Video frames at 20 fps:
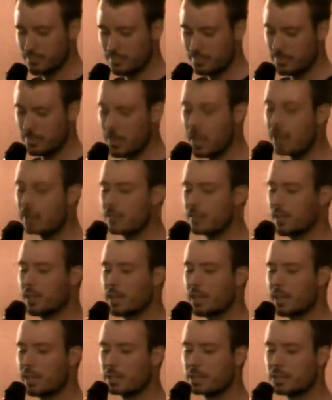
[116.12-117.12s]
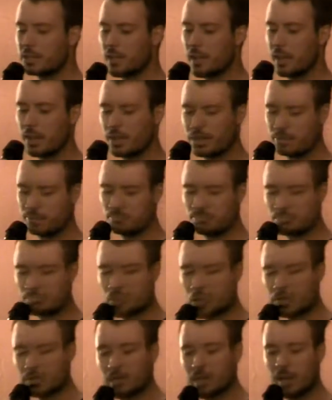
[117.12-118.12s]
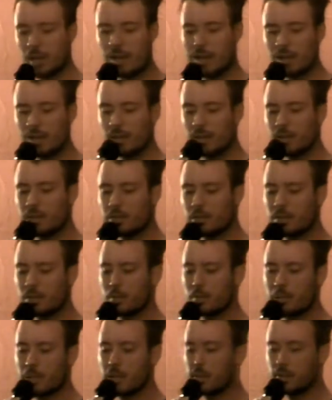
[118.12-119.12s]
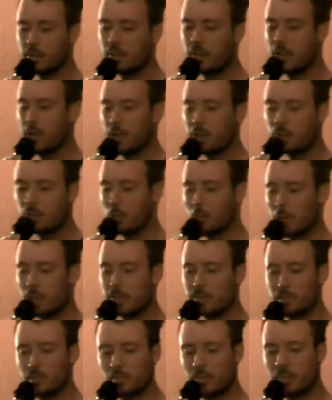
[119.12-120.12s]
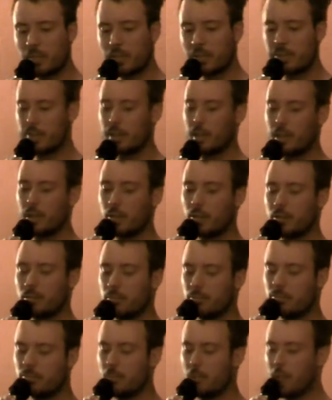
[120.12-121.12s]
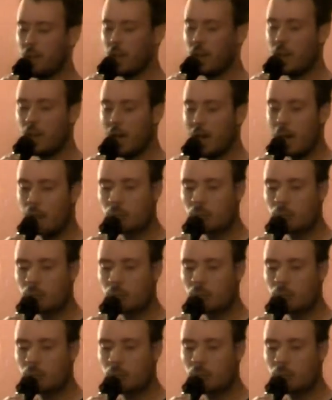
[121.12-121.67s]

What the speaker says: "Yes, I need a check." Okay, he took a minute to write some things down. "I'm